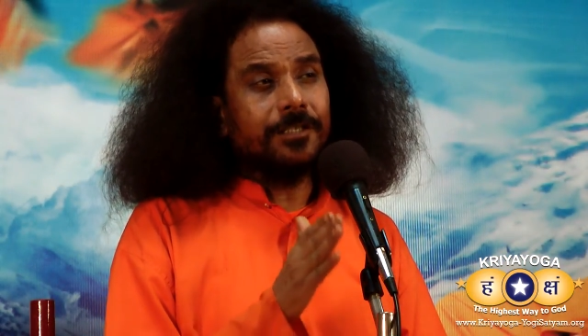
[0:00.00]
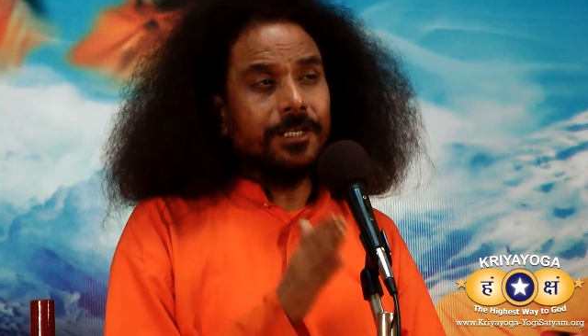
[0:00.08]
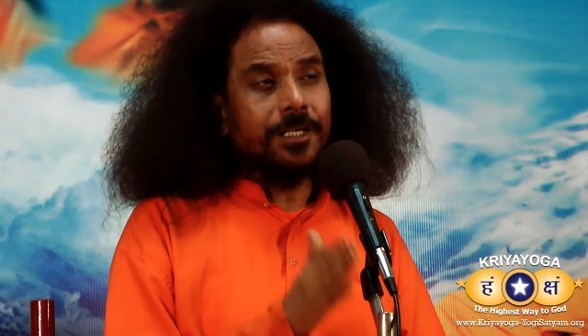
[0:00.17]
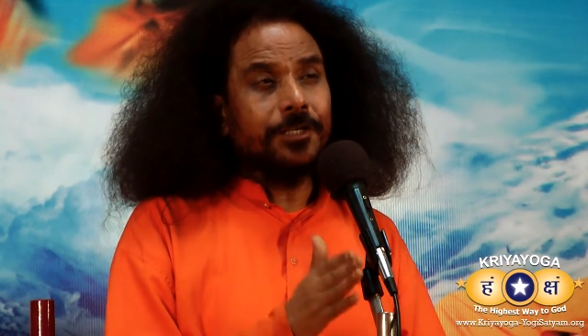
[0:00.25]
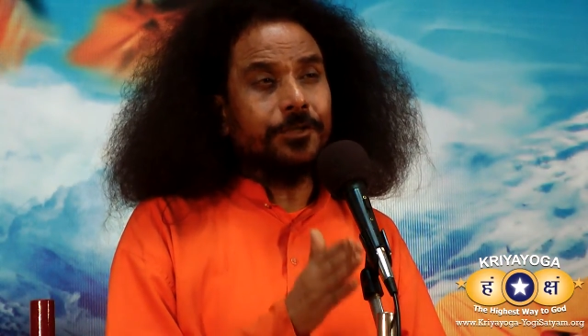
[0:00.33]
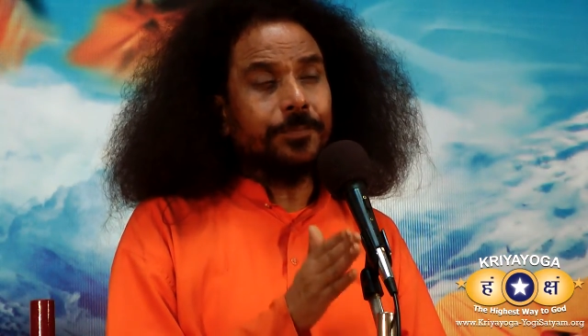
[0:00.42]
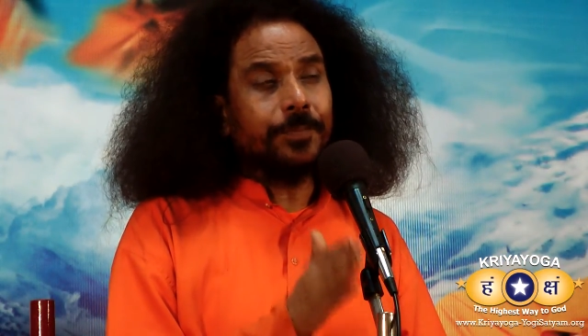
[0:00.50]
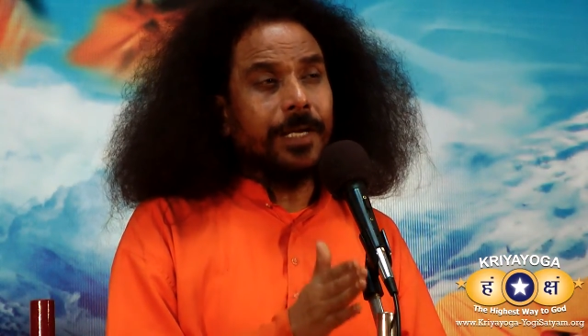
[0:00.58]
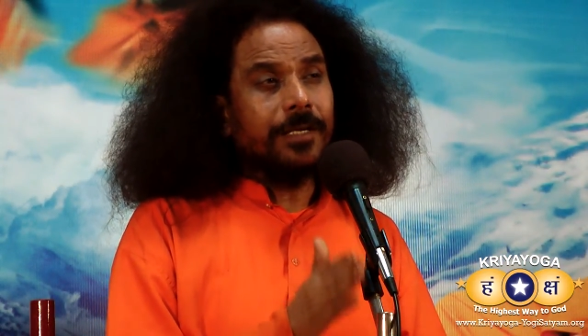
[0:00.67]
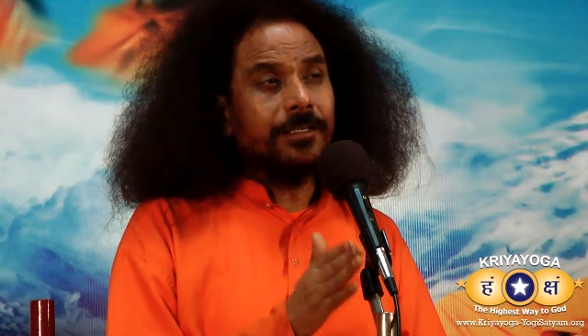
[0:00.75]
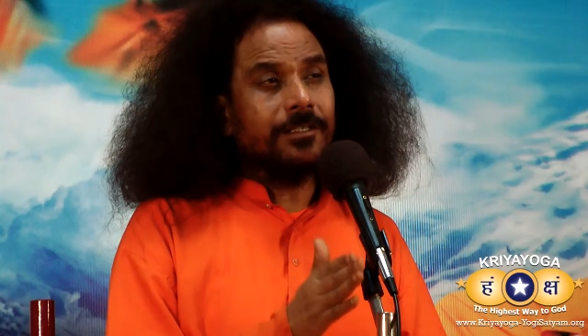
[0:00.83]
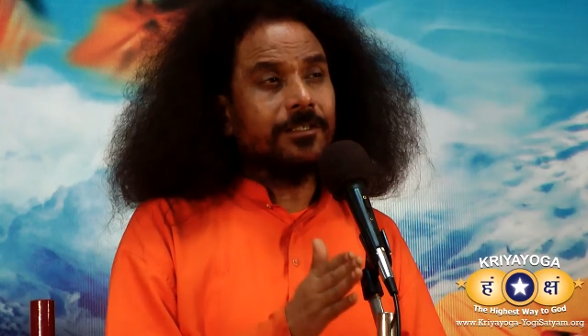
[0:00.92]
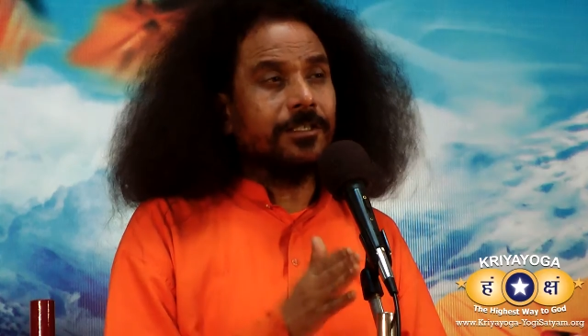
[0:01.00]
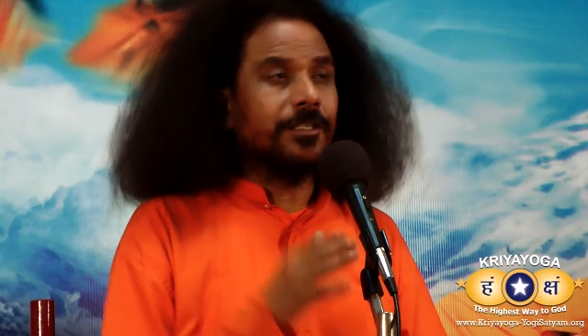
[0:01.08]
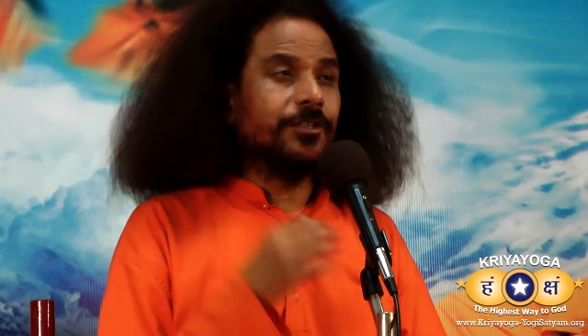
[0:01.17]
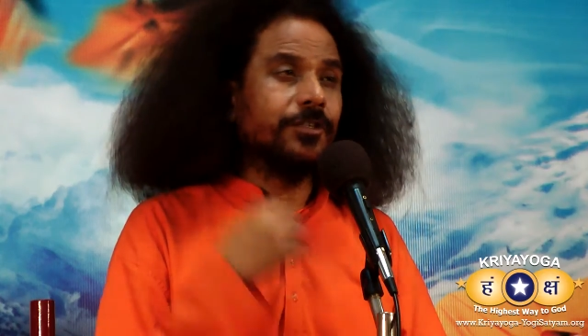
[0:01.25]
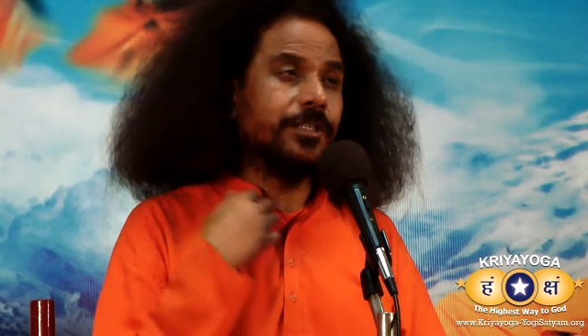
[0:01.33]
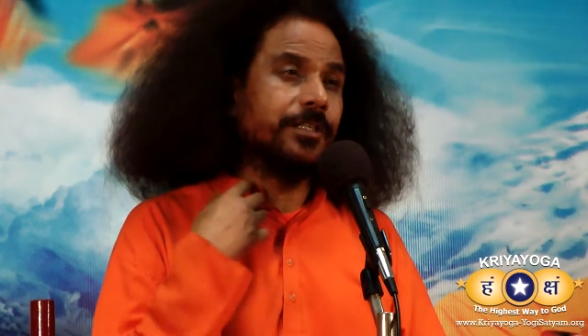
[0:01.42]
till you practice
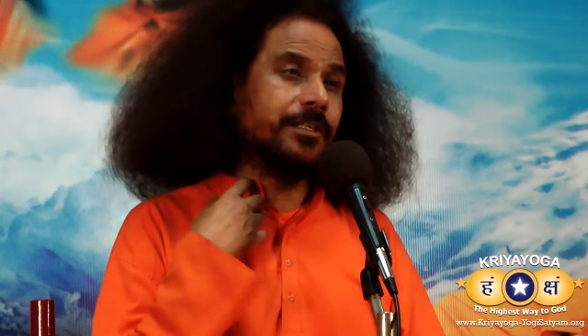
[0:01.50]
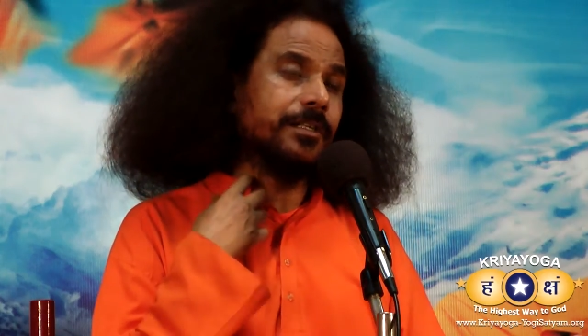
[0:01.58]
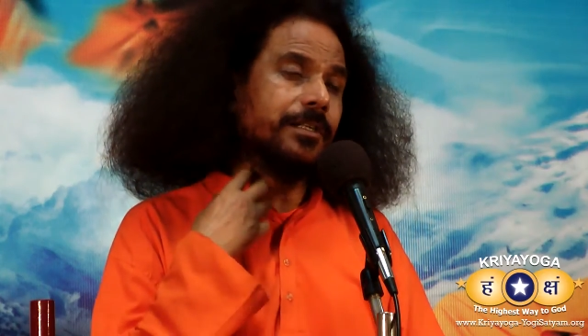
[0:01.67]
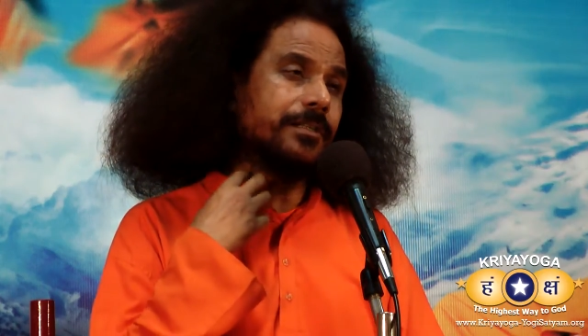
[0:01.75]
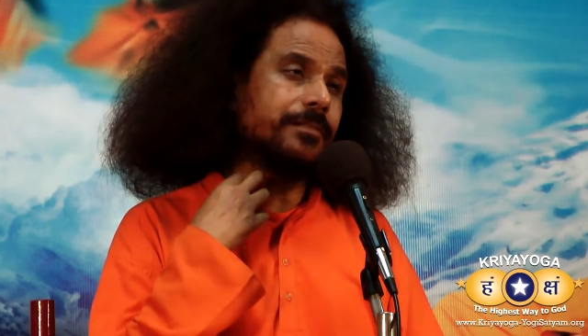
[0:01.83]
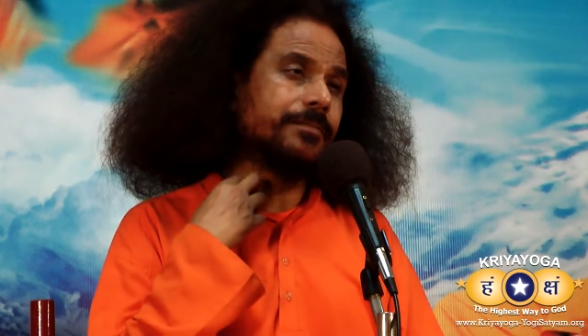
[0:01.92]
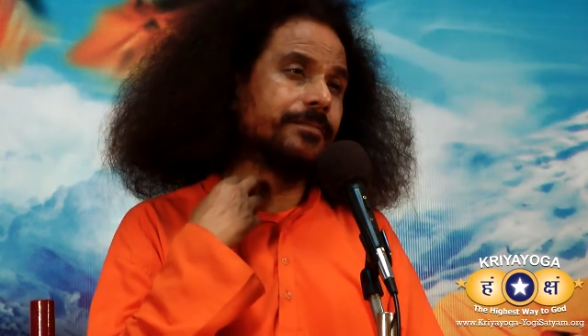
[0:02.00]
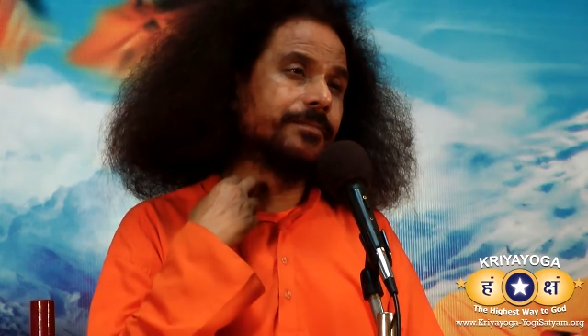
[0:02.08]
sincerely.